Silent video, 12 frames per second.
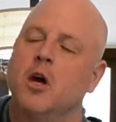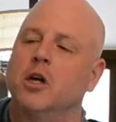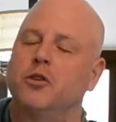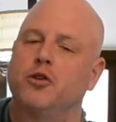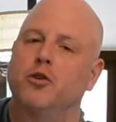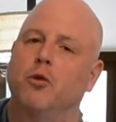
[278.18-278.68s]

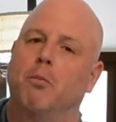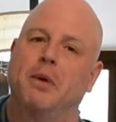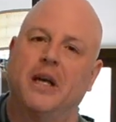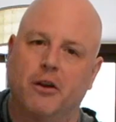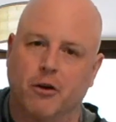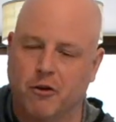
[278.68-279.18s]
to
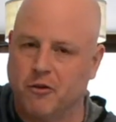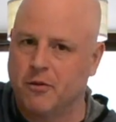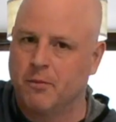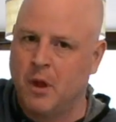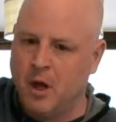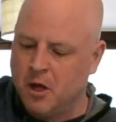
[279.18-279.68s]

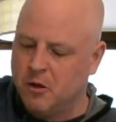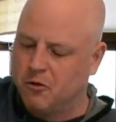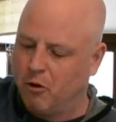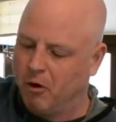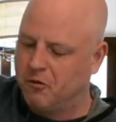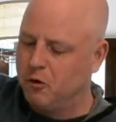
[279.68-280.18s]
beaters.
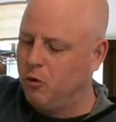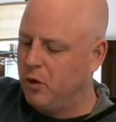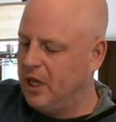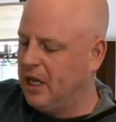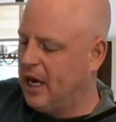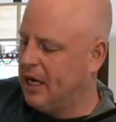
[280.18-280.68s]
So if you
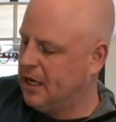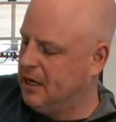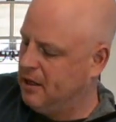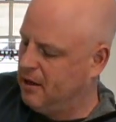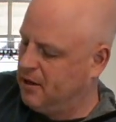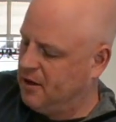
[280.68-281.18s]
really like
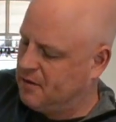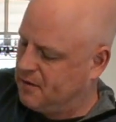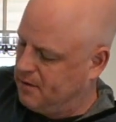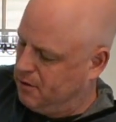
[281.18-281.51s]
this